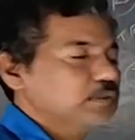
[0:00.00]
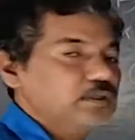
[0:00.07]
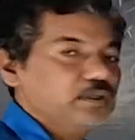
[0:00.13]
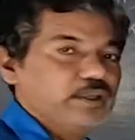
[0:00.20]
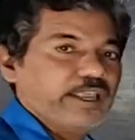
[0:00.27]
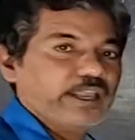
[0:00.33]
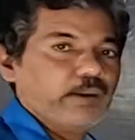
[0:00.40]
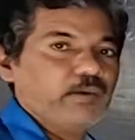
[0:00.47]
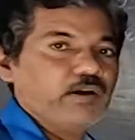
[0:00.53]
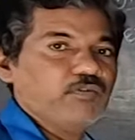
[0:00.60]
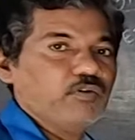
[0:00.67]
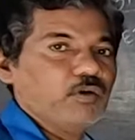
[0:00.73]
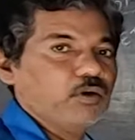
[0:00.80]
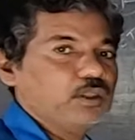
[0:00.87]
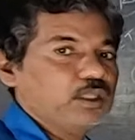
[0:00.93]
Can you able to
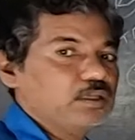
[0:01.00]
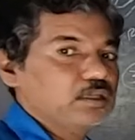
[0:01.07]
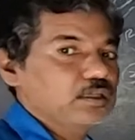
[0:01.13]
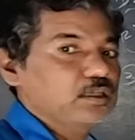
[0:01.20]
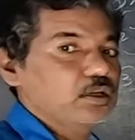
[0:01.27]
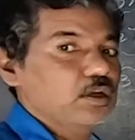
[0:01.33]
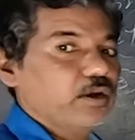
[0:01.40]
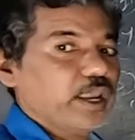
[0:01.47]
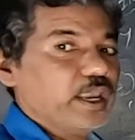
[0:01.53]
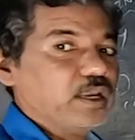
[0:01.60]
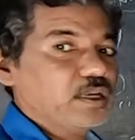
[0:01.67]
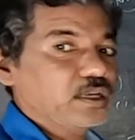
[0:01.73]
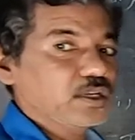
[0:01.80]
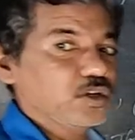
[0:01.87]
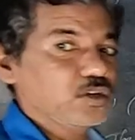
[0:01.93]
follow that? Okay,
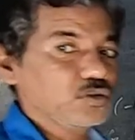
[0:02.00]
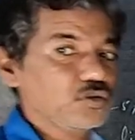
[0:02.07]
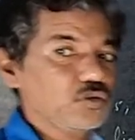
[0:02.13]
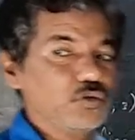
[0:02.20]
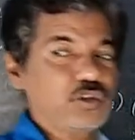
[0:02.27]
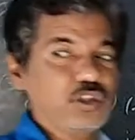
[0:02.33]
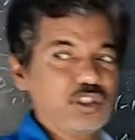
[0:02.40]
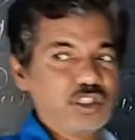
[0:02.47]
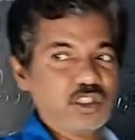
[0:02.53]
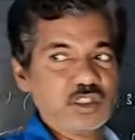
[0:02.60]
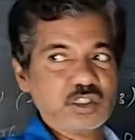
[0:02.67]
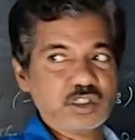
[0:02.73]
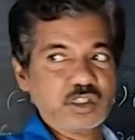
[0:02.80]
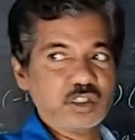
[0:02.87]
so this is